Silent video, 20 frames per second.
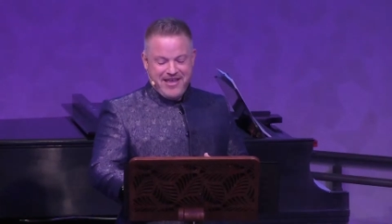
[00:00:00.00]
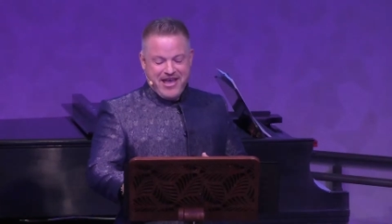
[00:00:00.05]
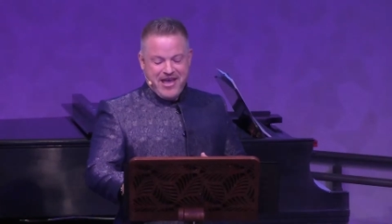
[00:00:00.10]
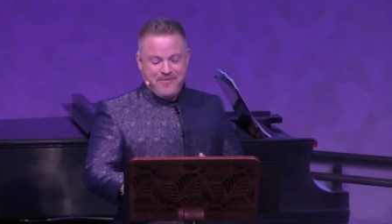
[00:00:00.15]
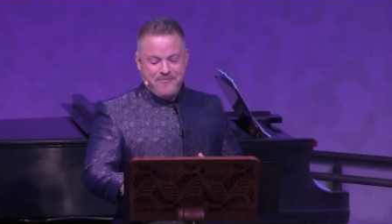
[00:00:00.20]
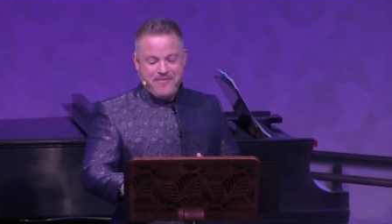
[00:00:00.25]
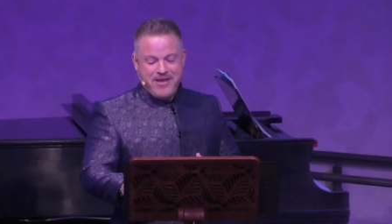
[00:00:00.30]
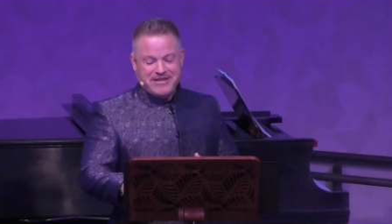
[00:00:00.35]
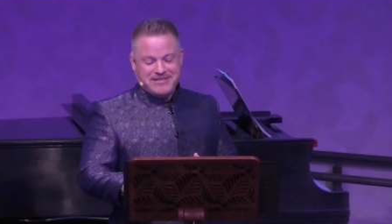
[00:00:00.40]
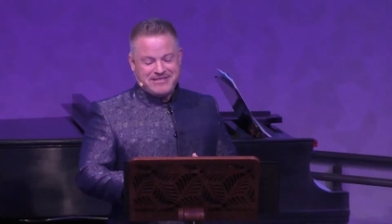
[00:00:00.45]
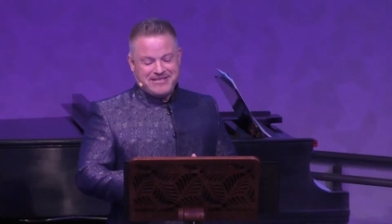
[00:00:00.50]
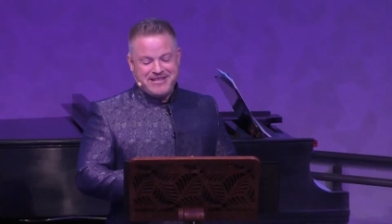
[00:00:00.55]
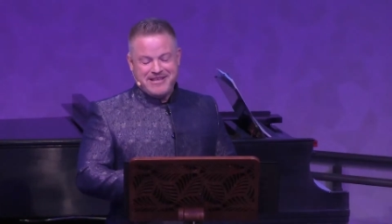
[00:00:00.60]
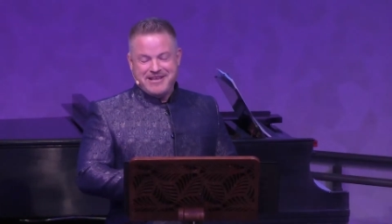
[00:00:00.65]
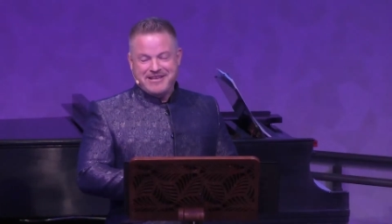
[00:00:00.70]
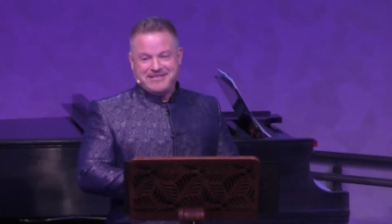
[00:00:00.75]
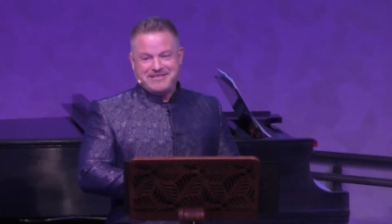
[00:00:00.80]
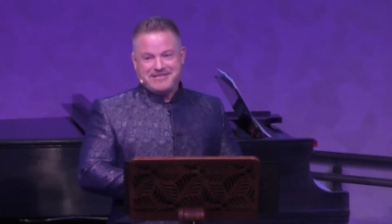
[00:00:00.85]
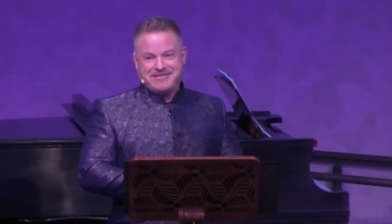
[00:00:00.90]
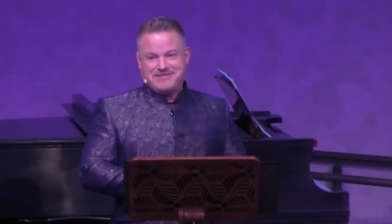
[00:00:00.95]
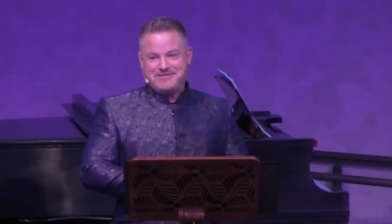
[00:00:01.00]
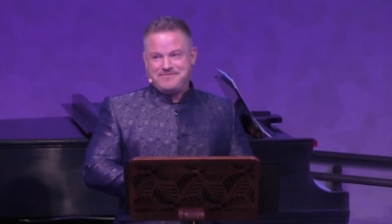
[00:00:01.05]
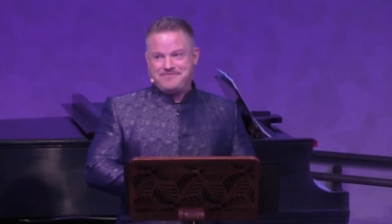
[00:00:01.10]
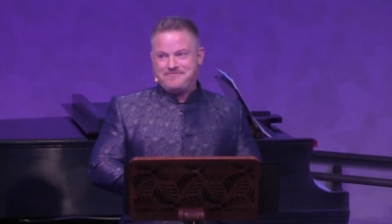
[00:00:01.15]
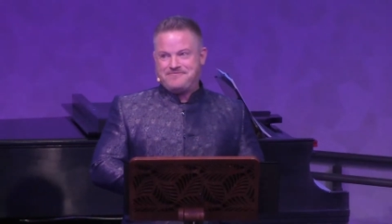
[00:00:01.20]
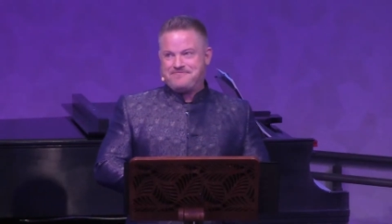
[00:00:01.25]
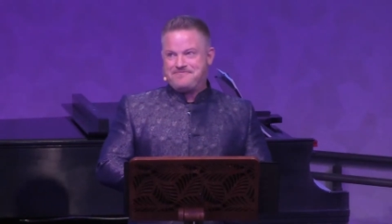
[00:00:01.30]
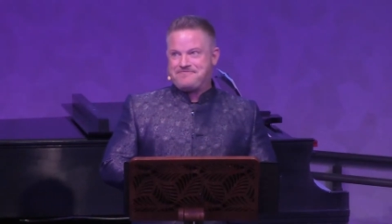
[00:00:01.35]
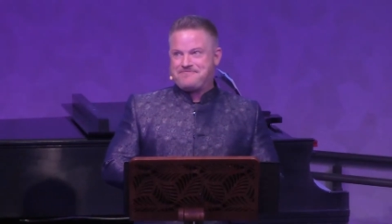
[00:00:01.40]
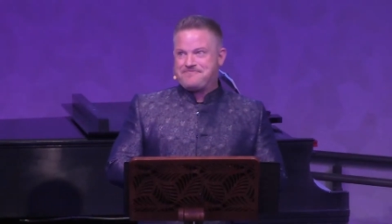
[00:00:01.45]
Amidst this,
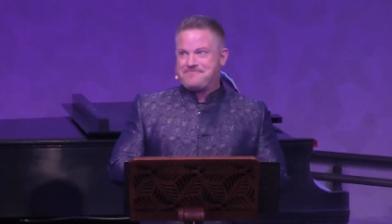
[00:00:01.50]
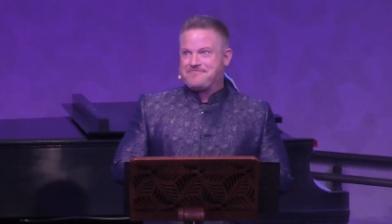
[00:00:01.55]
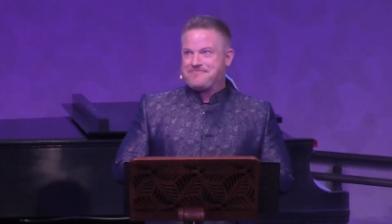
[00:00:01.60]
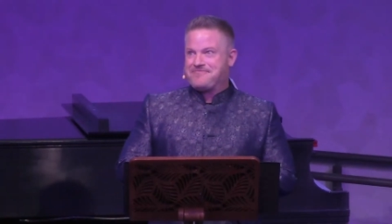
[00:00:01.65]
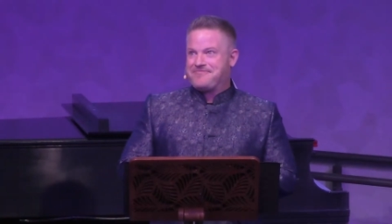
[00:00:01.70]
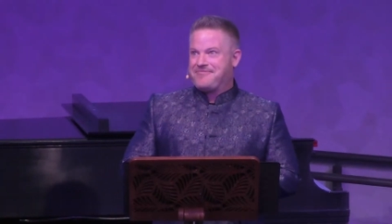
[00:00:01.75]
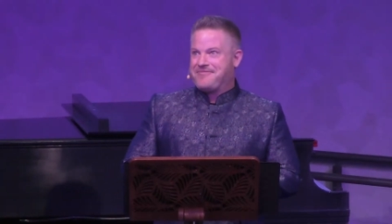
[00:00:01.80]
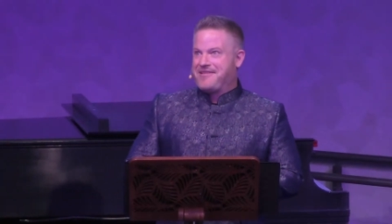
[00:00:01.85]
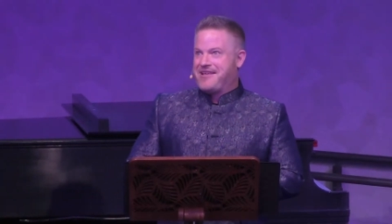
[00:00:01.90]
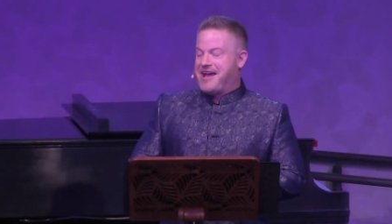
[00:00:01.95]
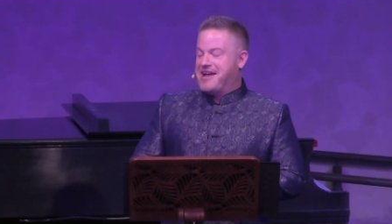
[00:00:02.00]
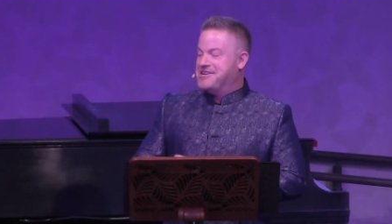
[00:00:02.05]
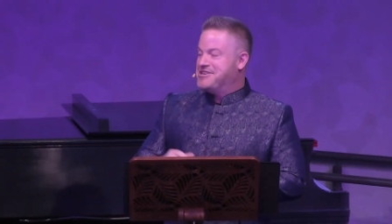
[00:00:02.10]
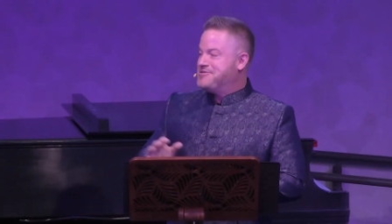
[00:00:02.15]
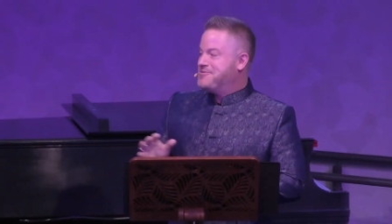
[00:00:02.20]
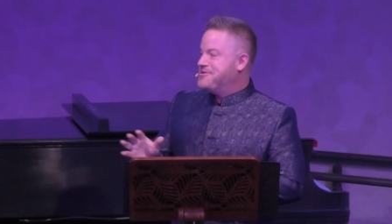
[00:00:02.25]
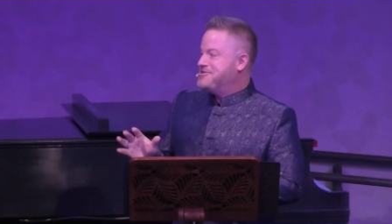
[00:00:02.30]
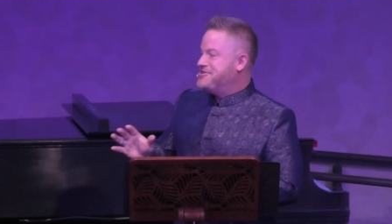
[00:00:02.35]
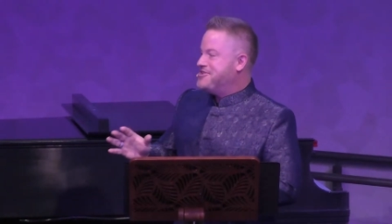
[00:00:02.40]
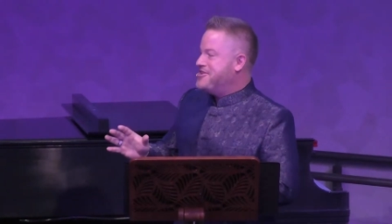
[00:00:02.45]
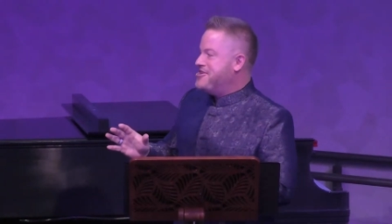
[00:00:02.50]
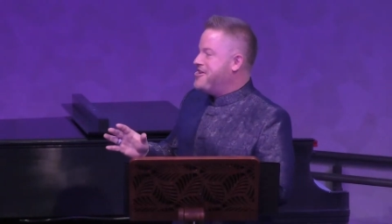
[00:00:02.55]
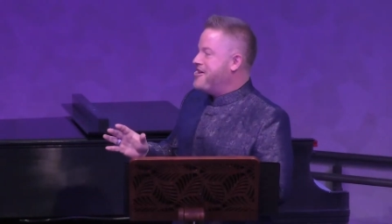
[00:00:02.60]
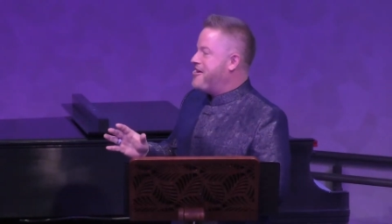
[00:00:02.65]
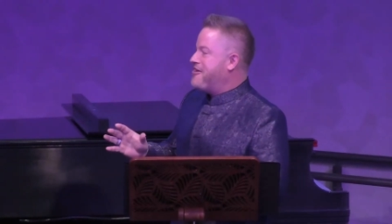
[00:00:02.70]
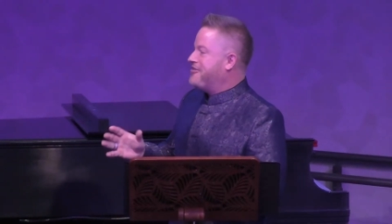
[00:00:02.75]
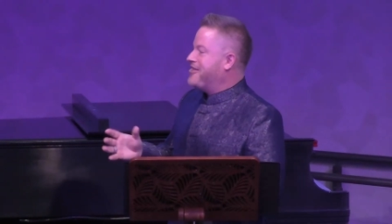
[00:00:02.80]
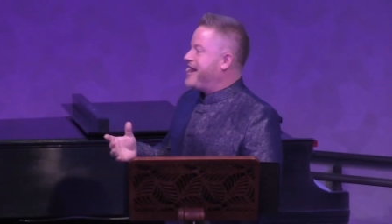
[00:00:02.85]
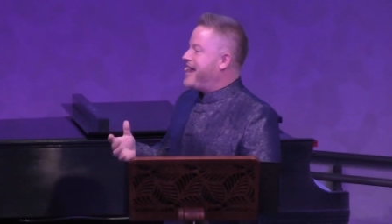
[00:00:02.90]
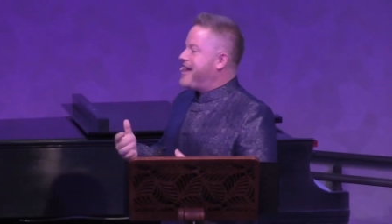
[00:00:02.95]
I just want you to
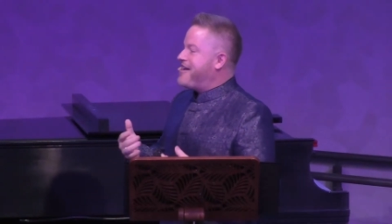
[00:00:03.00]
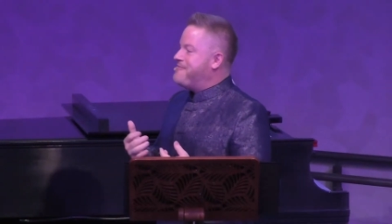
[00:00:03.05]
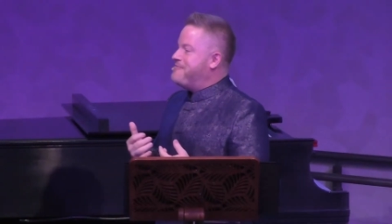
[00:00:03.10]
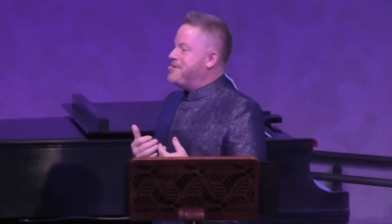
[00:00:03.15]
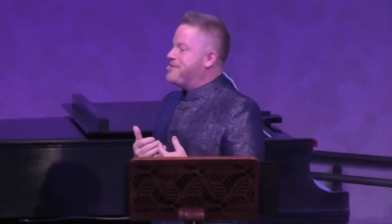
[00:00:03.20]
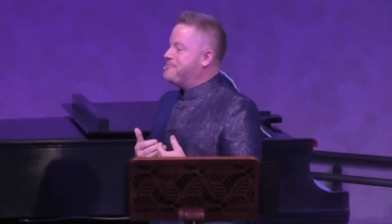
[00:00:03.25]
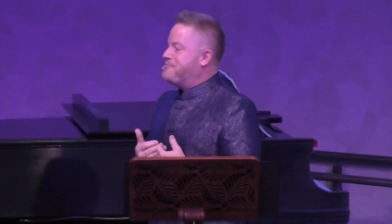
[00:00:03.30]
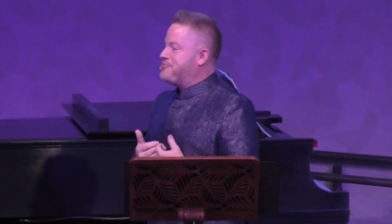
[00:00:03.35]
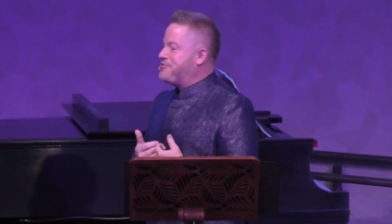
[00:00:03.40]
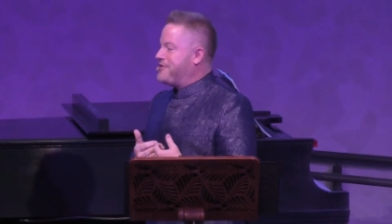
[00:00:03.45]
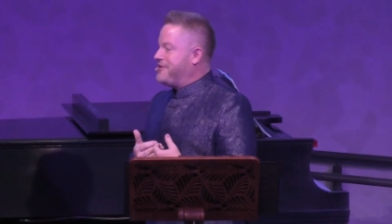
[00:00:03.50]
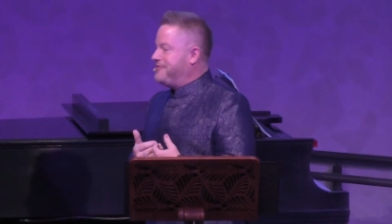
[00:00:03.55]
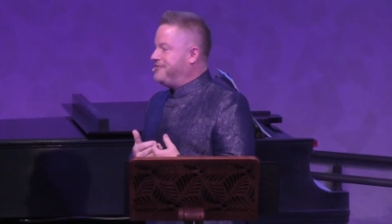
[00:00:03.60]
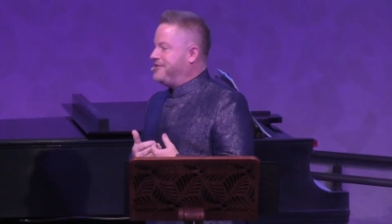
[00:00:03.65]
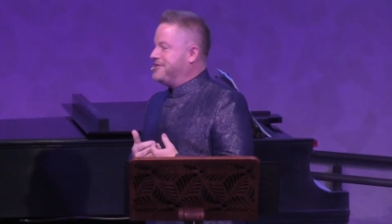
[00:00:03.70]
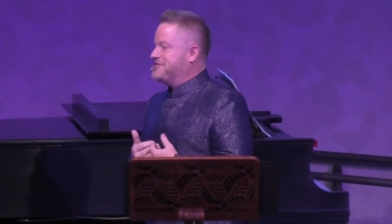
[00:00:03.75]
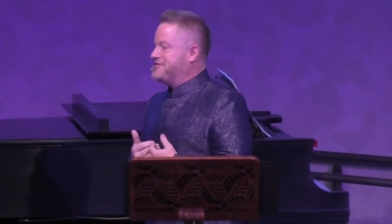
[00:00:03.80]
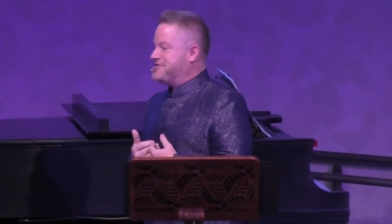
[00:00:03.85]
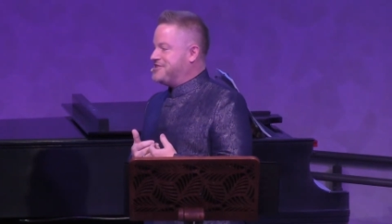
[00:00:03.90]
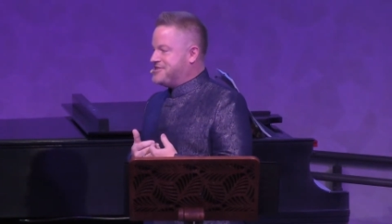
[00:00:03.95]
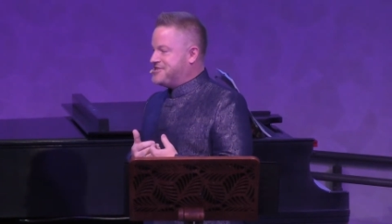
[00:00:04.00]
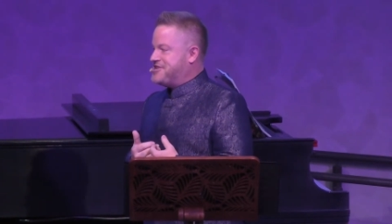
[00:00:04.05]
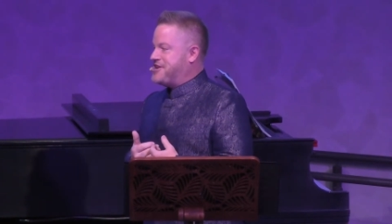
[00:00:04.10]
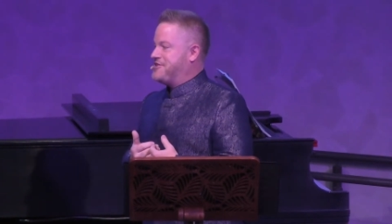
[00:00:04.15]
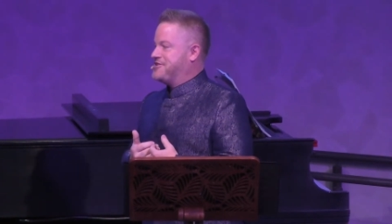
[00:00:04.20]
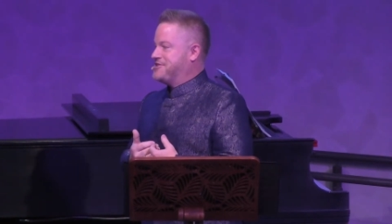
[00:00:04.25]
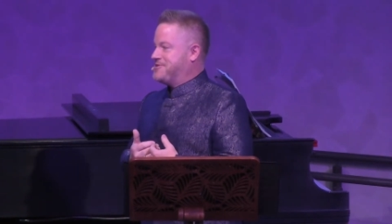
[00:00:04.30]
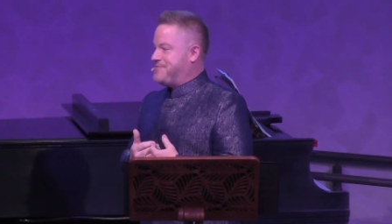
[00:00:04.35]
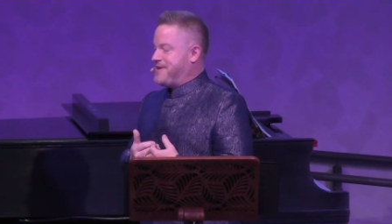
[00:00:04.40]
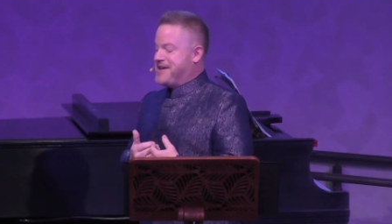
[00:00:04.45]
know that I have been privileged to
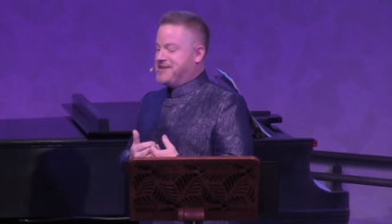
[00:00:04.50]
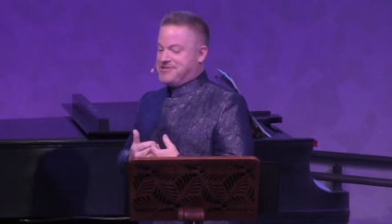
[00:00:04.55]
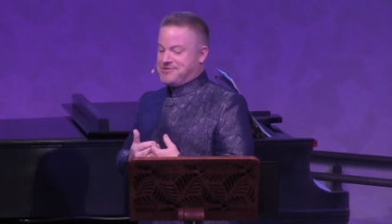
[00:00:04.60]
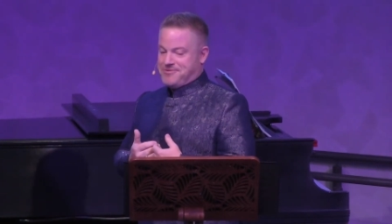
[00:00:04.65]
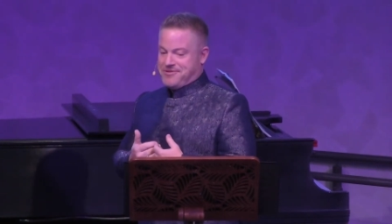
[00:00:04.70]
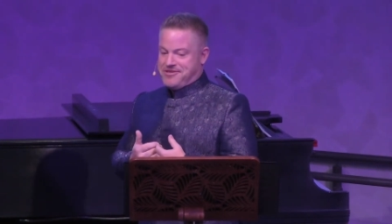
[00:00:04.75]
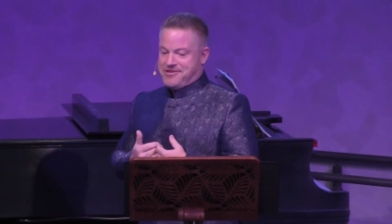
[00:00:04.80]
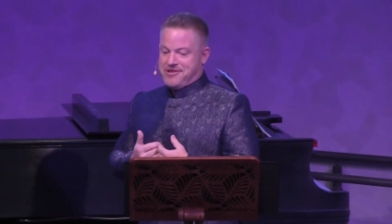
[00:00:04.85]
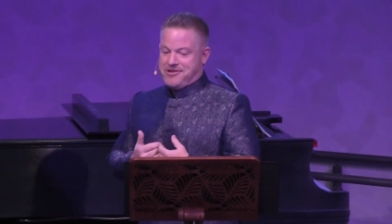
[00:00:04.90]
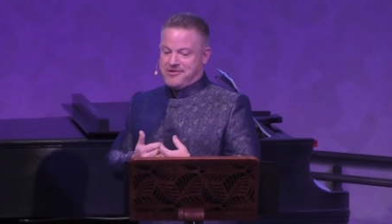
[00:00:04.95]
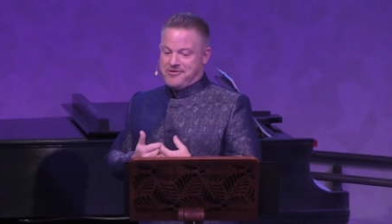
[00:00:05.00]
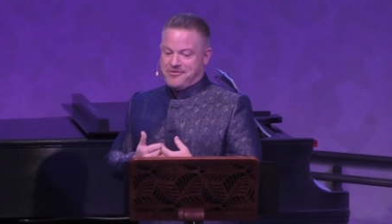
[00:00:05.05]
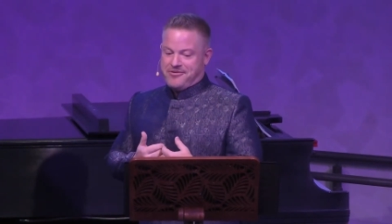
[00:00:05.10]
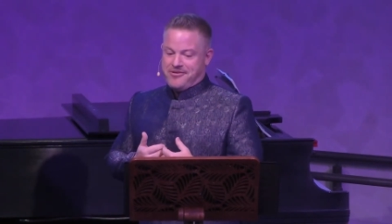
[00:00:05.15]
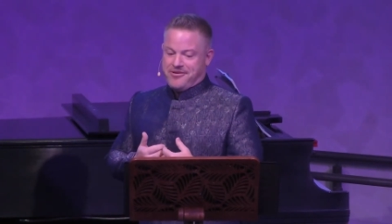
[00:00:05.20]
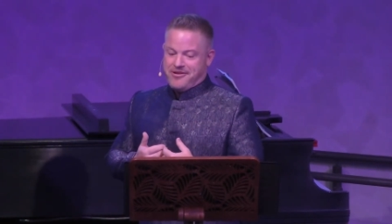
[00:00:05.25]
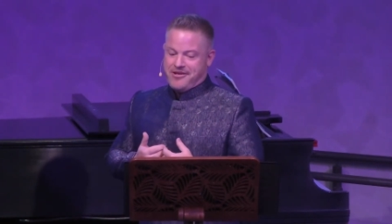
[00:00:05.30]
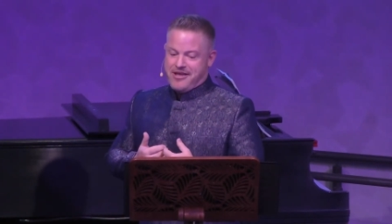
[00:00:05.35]
share space with you.